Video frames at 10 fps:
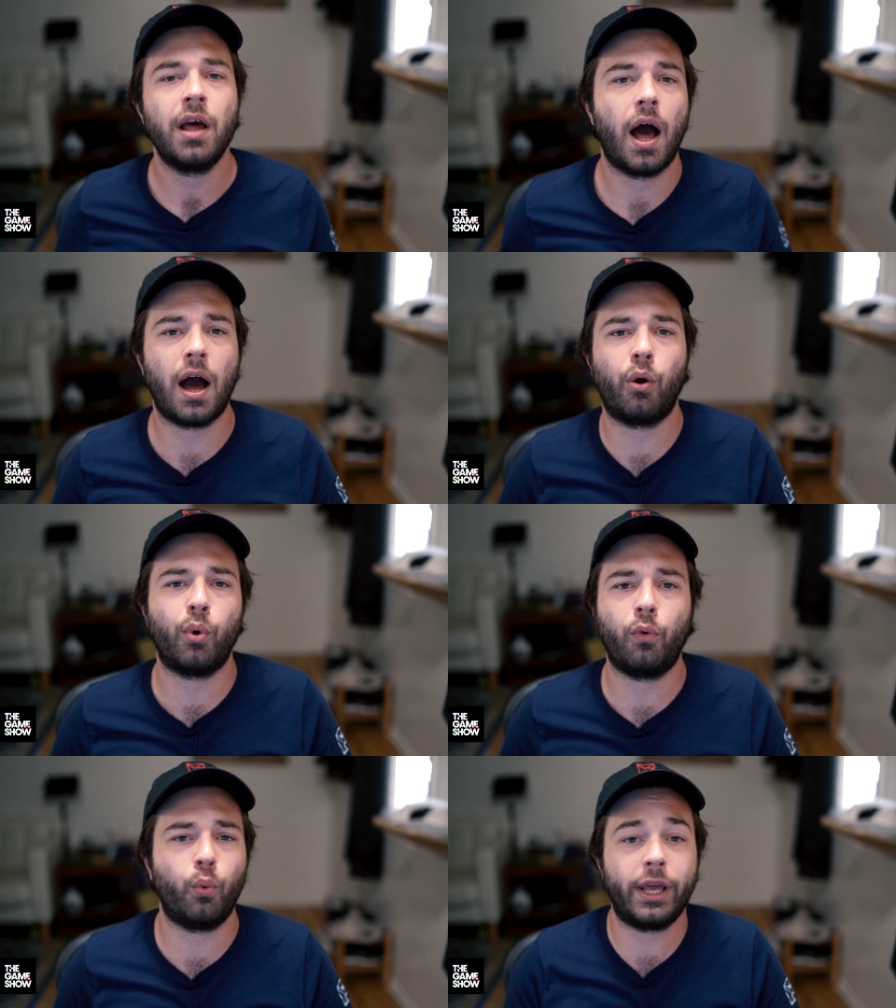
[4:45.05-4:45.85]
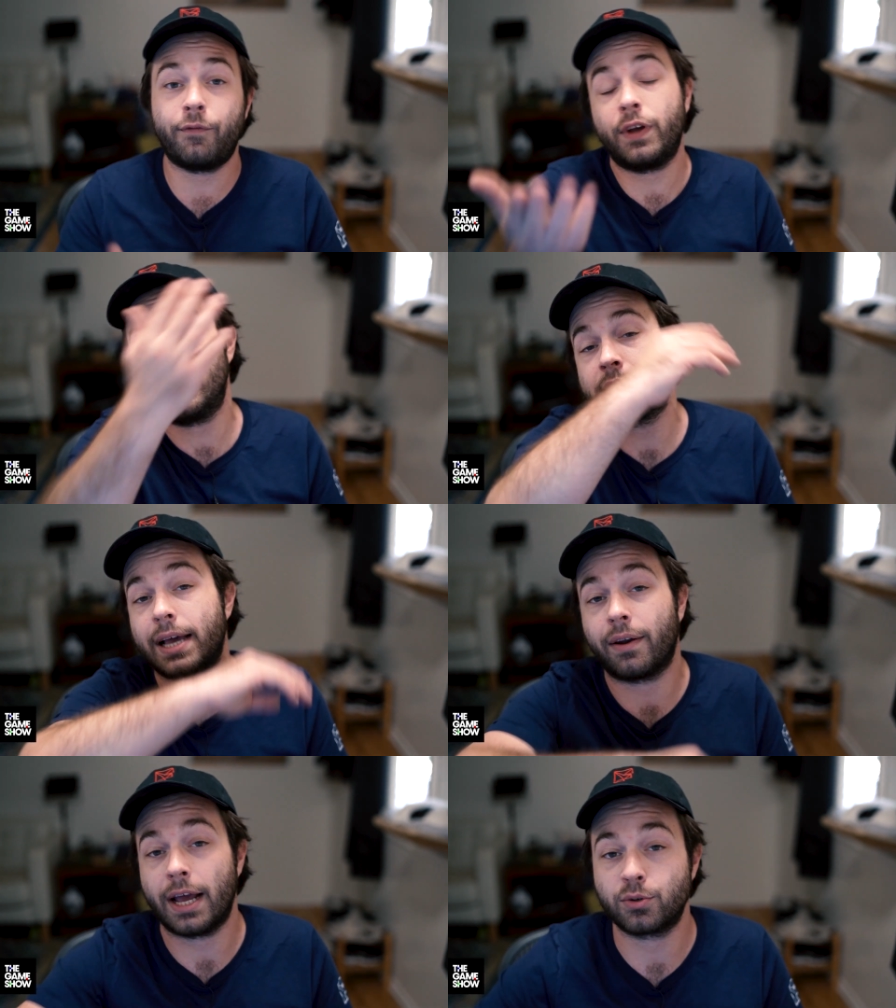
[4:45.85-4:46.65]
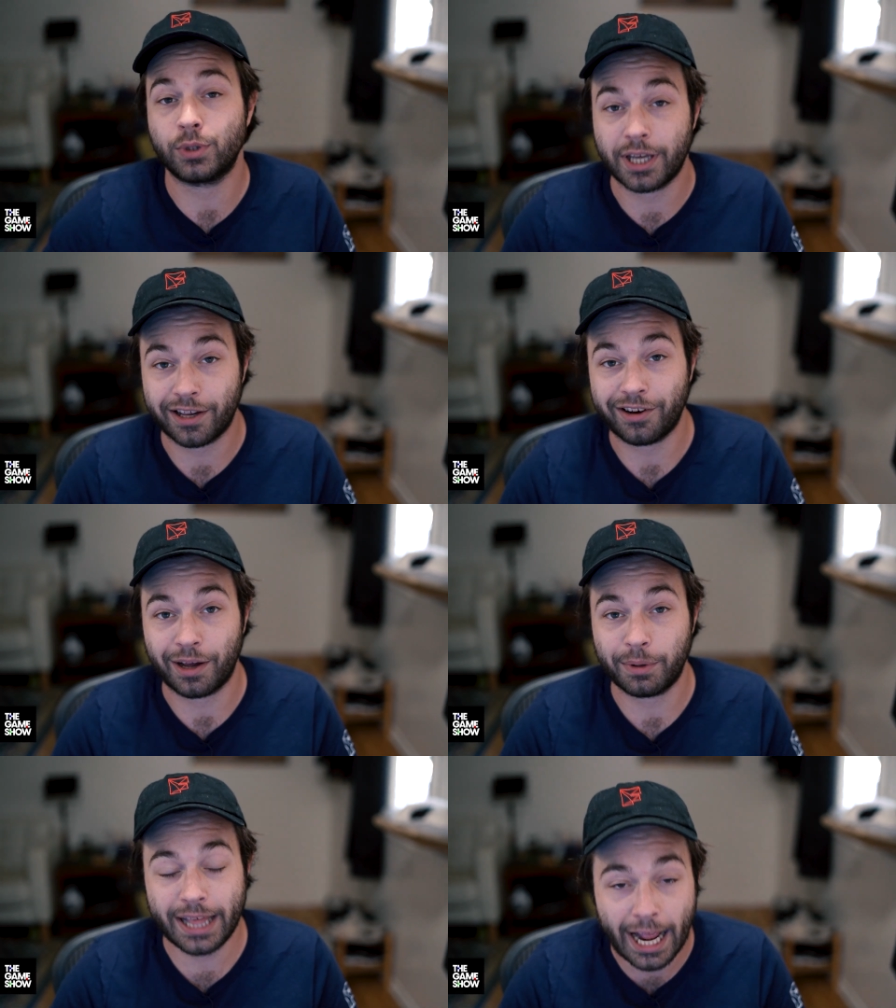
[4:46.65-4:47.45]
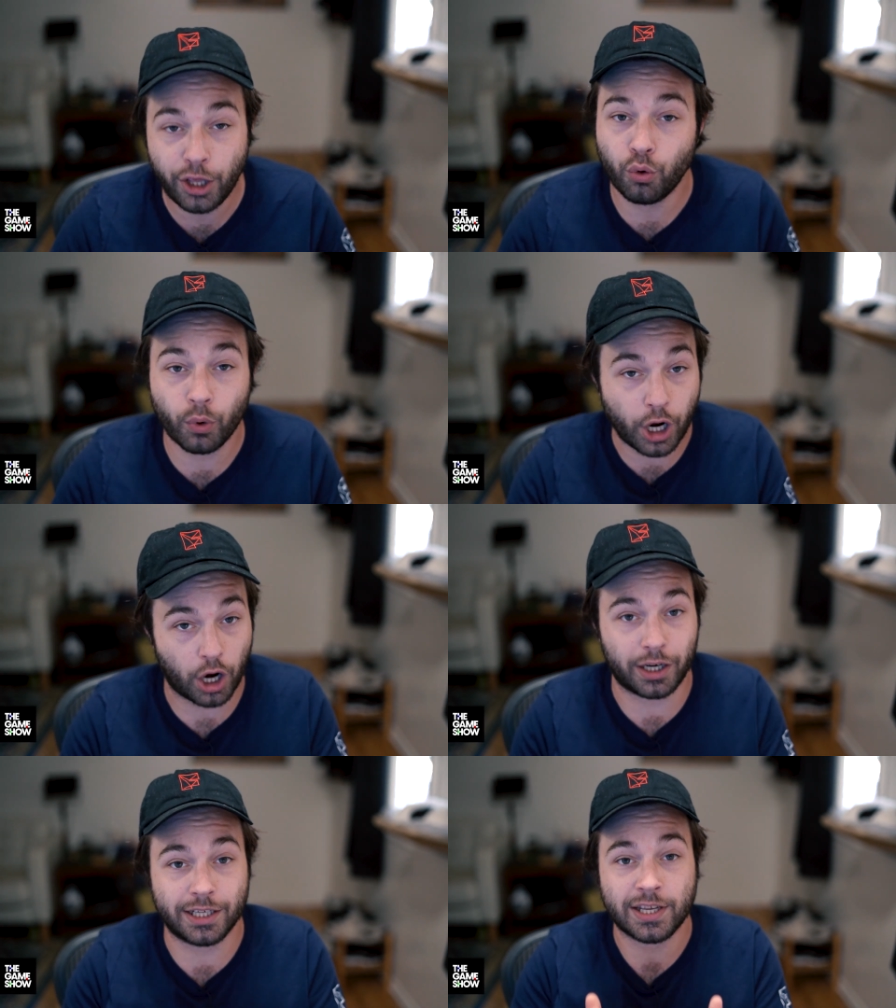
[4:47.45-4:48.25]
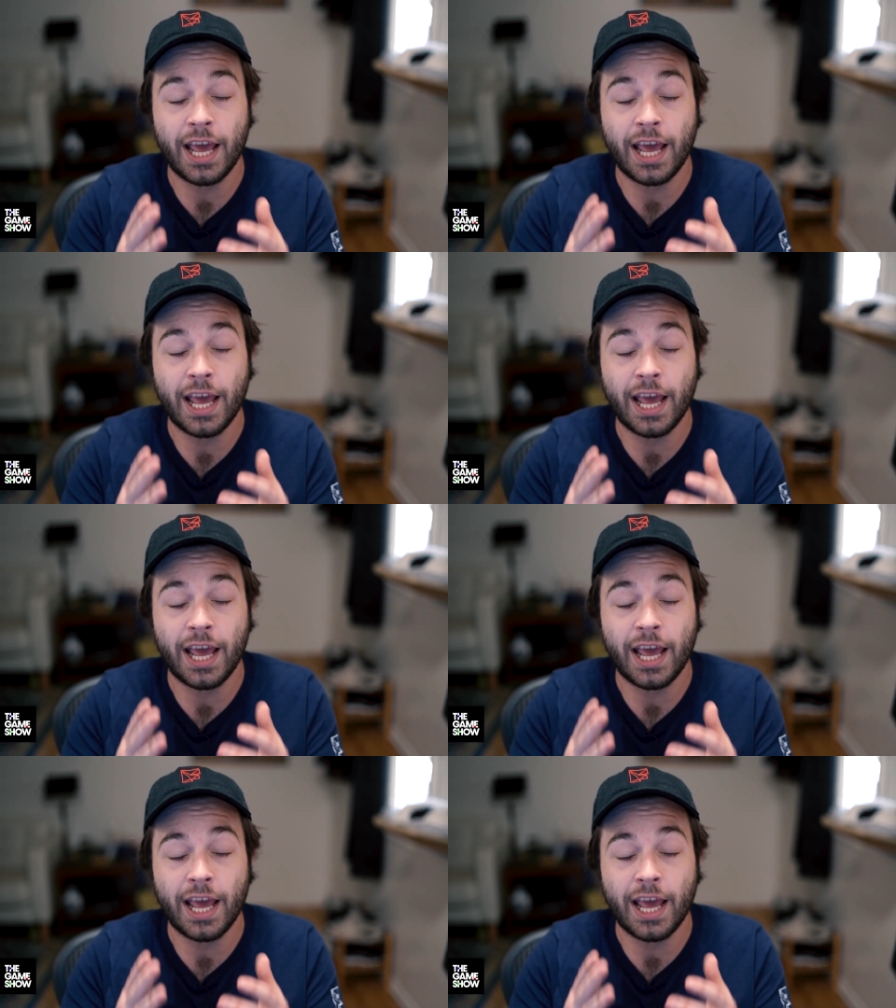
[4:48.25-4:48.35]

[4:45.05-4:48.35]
Well, we can figure this out as we take your time, but thank you regardless.